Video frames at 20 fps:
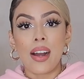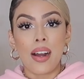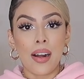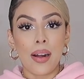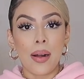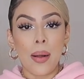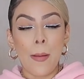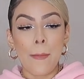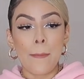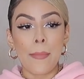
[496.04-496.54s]

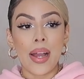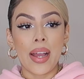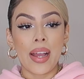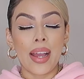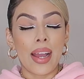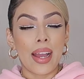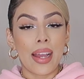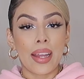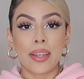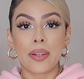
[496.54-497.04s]

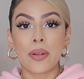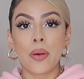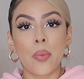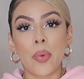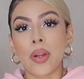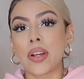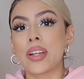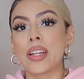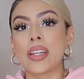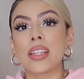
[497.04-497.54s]
I
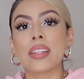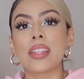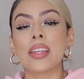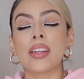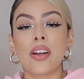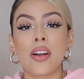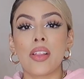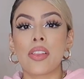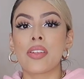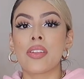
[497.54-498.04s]
don't wear
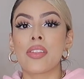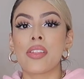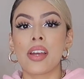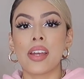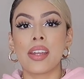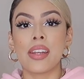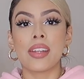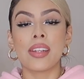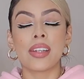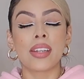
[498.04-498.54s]
anything other
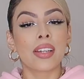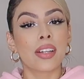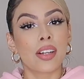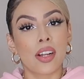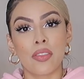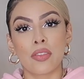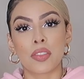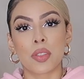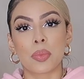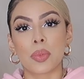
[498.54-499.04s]
than
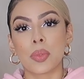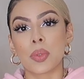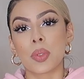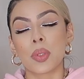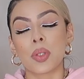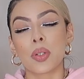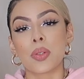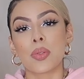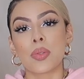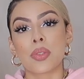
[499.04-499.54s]
comfortable
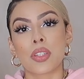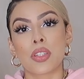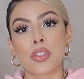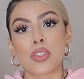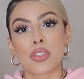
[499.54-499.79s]
clothes.